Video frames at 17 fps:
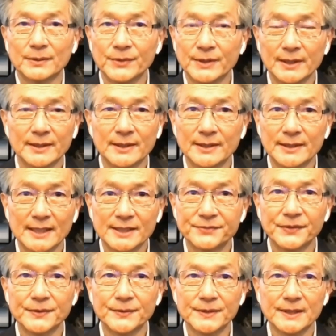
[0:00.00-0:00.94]
within the next
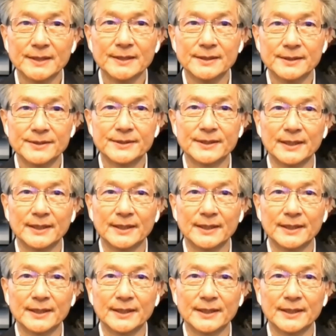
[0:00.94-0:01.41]
few years,